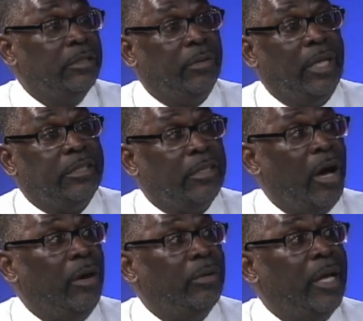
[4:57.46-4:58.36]
So that's
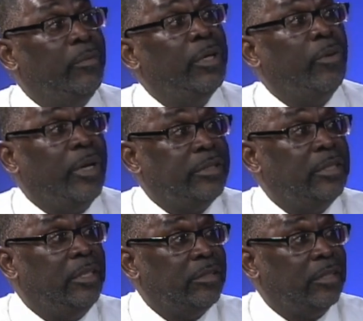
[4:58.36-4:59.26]
called a
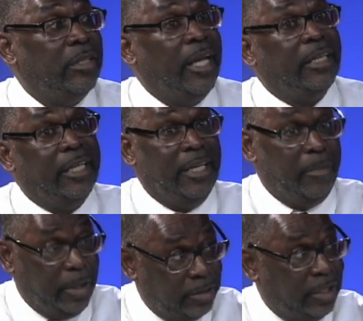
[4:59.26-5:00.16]
requested disconnect. In
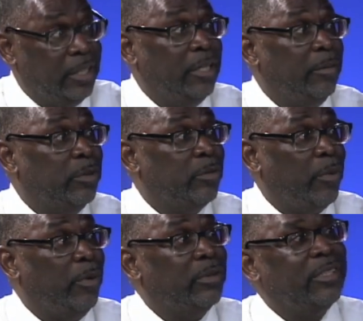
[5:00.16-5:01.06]
MLGW's
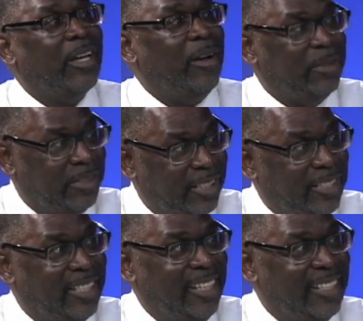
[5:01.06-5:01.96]
world, it's called a
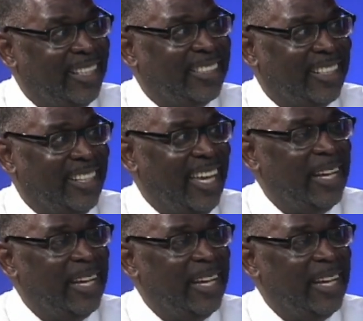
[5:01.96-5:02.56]
C10 disconnect.